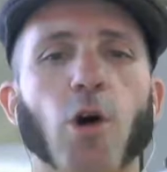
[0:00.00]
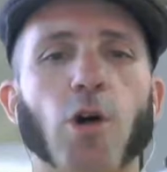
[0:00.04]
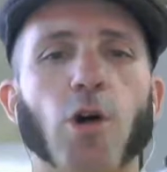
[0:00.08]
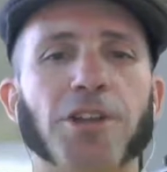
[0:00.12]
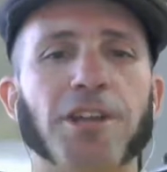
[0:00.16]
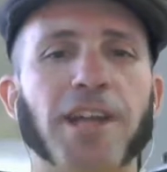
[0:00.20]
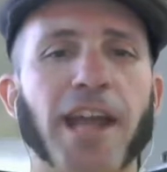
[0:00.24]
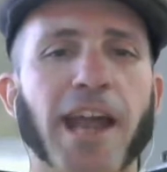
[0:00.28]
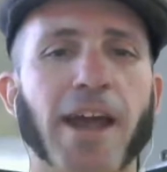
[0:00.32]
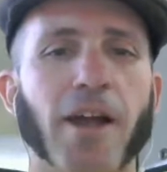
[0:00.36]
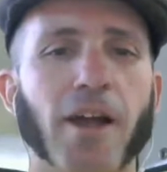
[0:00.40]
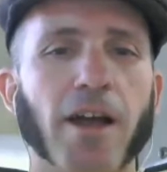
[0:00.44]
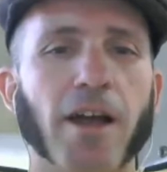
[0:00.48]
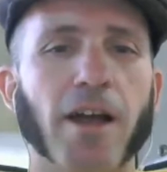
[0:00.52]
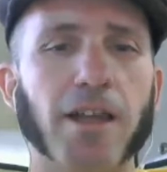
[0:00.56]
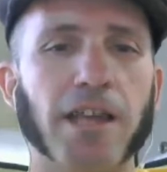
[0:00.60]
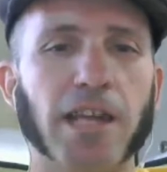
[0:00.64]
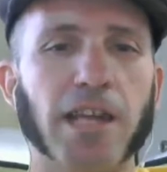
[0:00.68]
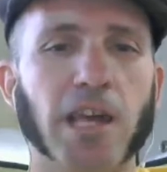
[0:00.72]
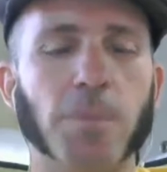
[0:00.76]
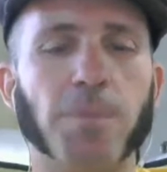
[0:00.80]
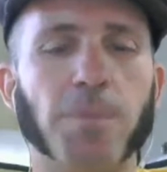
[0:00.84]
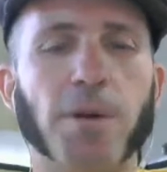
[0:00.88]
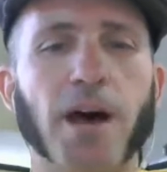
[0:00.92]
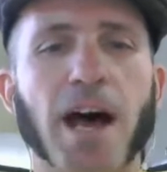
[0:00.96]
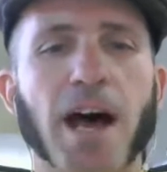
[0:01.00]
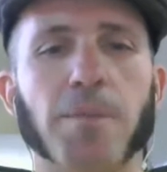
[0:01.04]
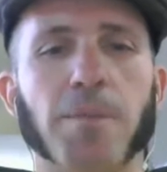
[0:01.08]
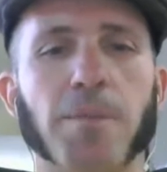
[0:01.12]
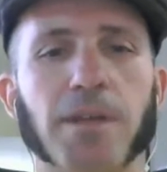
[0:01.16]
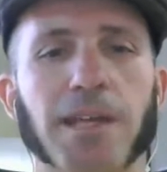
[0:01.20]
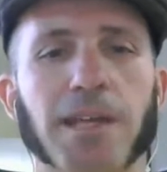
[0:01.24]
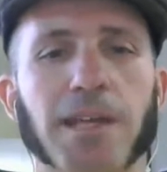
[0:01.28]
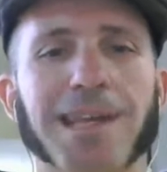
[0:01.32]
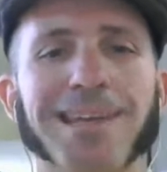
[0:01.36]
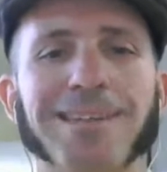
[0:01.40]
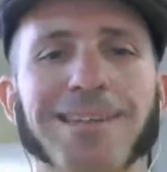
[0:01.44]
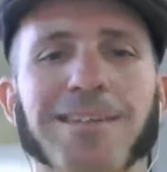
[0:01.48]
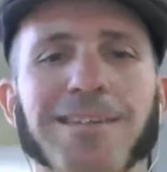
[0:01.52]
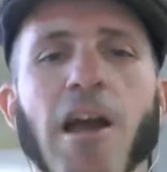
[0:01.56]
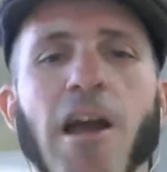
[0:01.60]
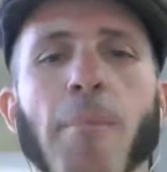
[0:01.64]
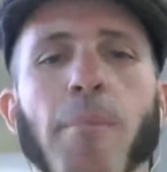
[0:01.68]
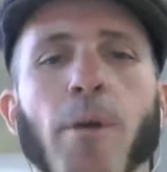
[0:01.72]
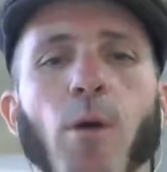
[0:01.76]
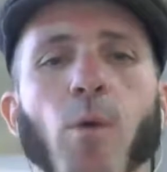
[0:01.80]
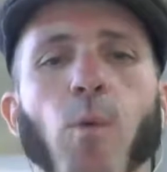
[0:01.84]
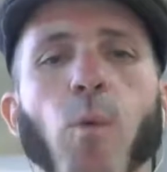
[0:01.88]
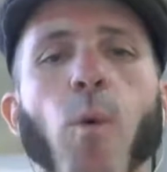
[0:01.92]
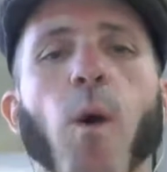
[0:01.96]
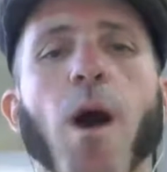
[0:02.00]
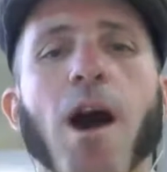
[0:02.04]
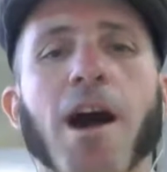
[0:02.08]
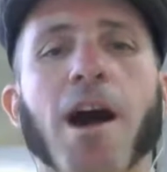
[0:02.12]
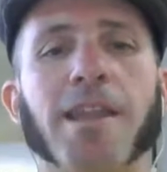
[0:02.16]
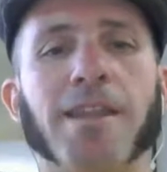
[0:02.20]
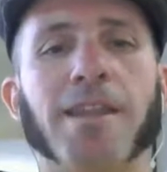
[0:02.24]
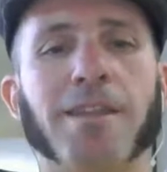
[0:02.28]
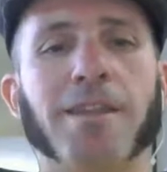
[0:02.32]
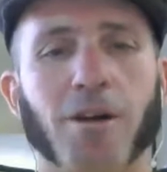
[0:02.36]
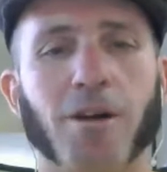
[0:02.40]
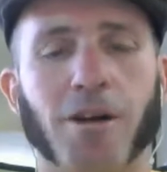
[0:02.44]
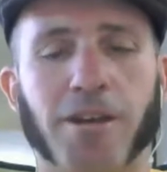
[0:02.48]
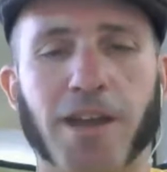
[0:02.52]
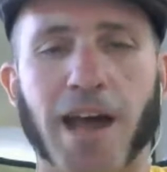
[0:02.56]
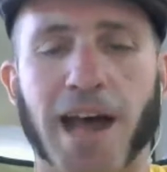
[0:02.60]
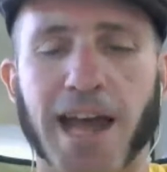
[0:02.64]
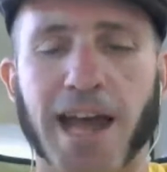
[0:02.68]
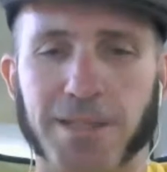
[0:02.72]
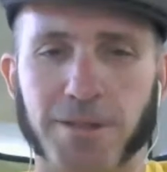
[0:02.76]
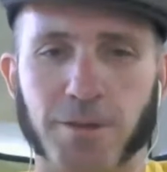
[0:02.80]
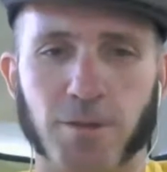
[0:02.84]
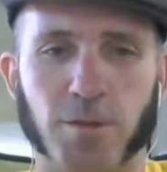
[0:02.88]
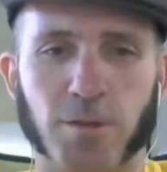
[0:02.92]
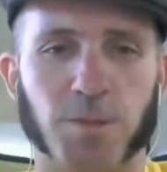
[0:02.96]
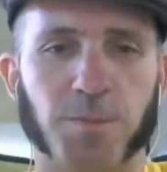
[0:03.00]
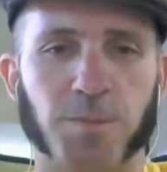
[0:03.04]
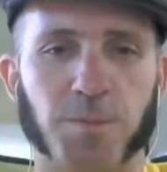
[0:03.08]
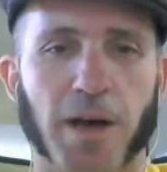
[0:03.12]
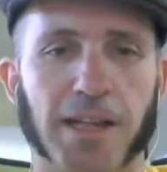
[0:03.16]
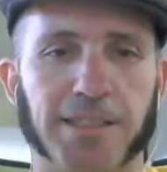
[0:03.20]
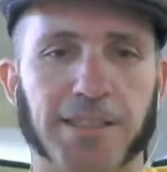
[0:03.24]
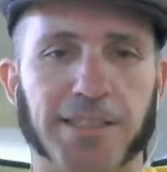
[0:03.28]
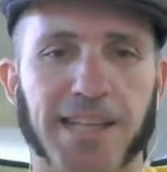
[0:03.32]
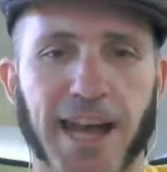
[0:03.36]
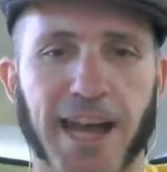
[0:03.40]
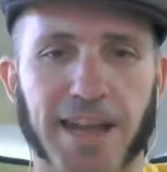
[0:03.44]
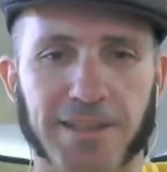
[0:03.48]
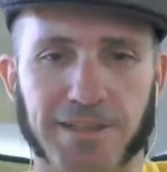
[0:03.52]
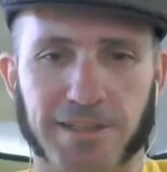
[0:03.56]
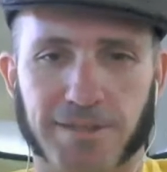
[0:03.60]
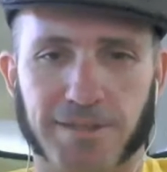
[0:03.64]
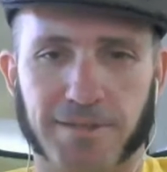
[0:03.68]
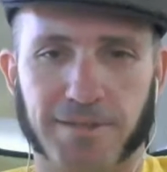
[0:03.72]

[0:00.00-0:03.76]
era hip hop hit #1 on iTunes podcasts.